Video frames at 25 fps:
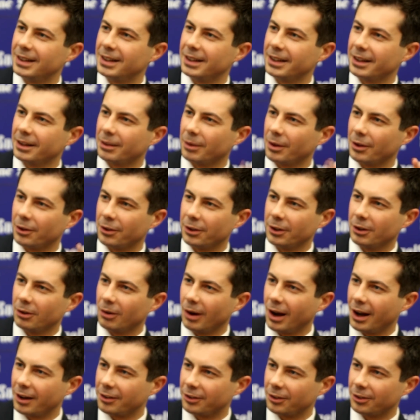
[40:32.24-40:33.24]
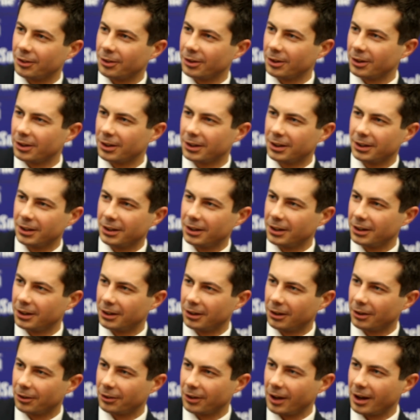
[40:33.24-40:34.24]
like whether the garages
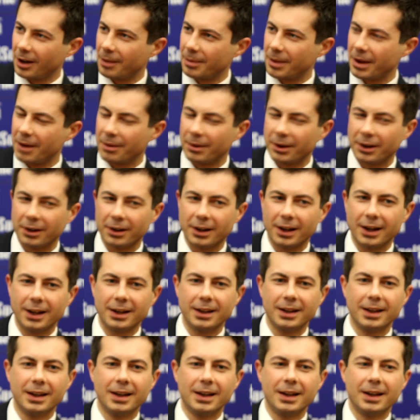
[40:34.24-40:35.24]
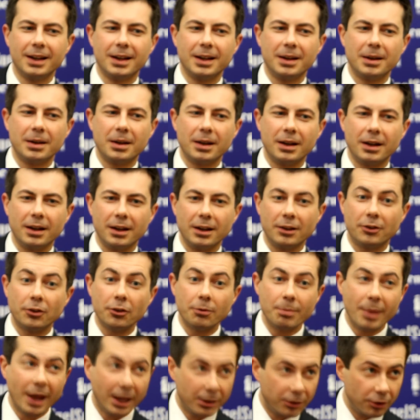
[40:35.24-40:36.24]
are set up that way or not. It
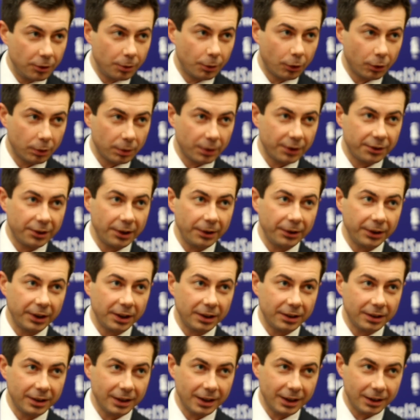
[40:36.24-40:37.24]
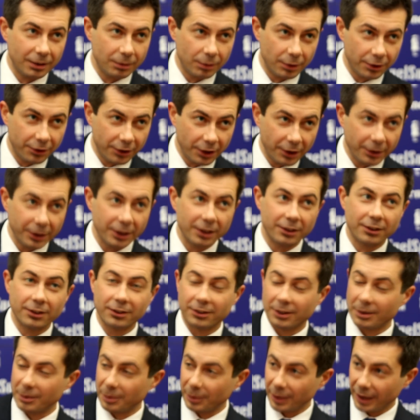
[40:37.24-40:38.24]
just makes you more resilient, and resilience
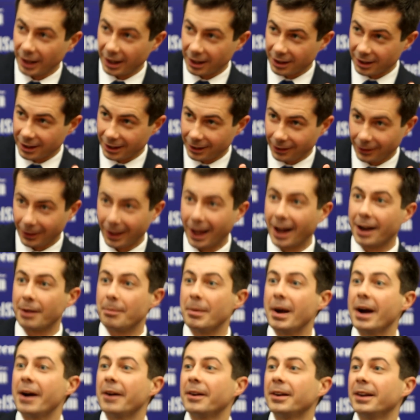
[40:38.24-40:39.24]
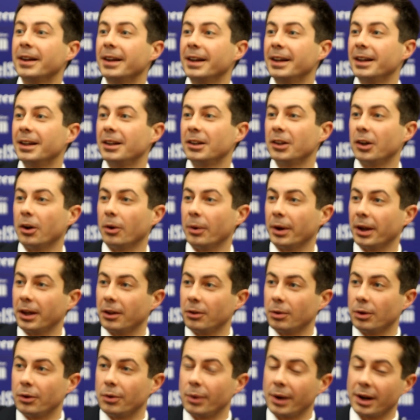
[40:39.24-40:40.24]
is something we got to think a lot about going
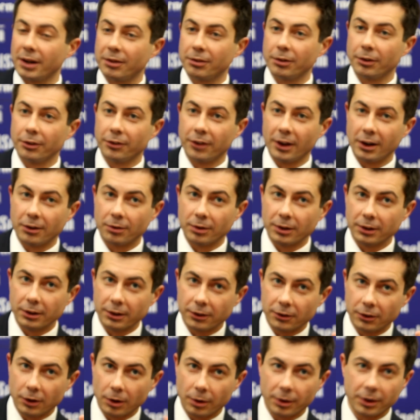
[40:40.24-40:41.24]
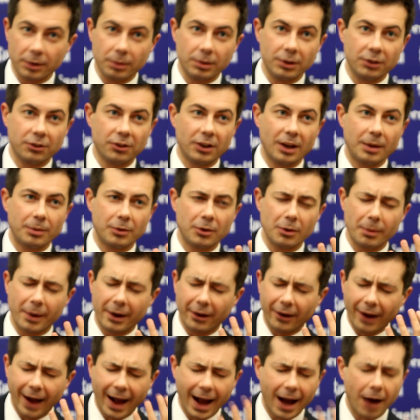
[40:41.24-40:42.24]
into a 21st century that's going to be shaped, no
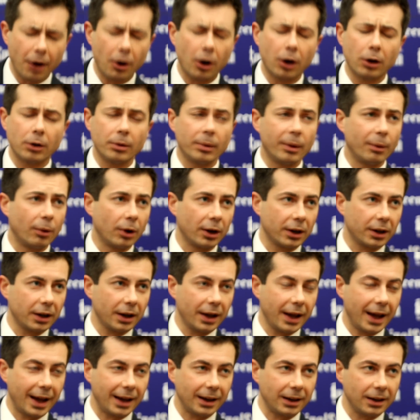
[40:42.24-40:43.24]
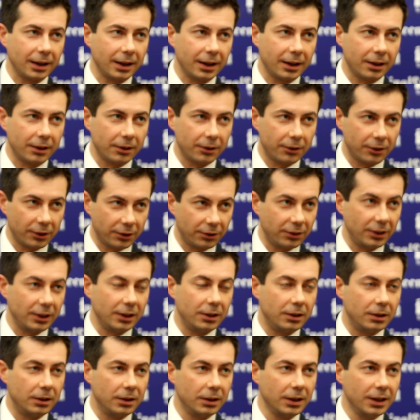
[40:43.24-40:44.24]
matter how hard we work at and
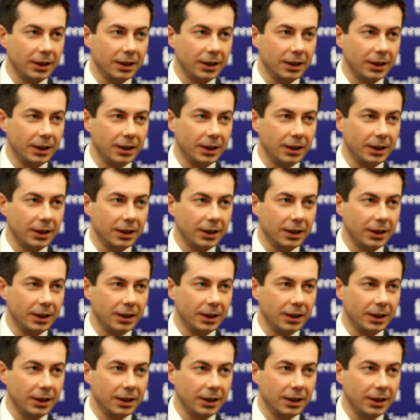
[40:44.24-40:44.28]
succeed